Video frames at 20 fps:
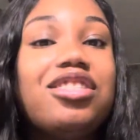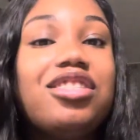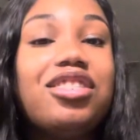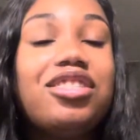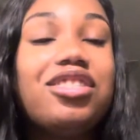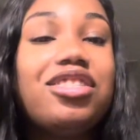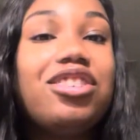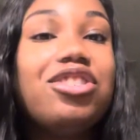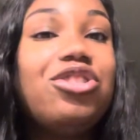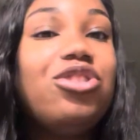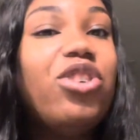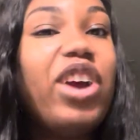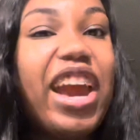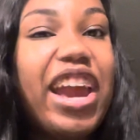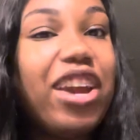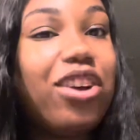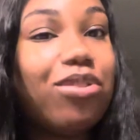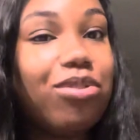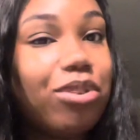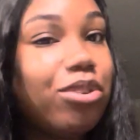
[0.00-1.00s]
don't you
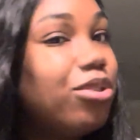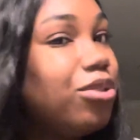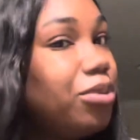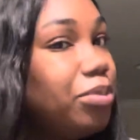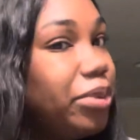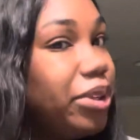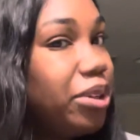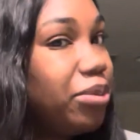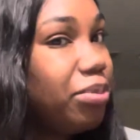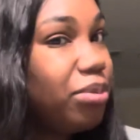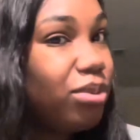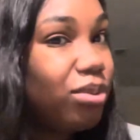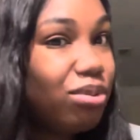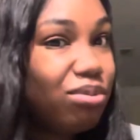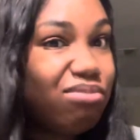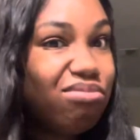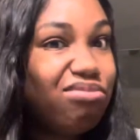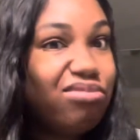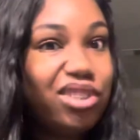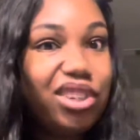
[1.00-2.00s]
hate rude people?
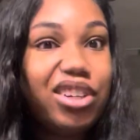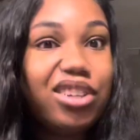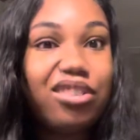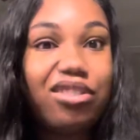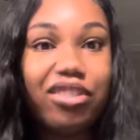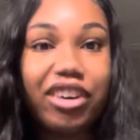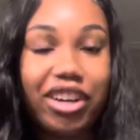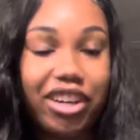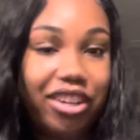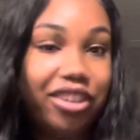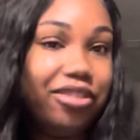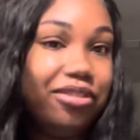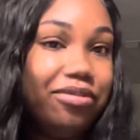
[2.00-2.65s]
Anyway,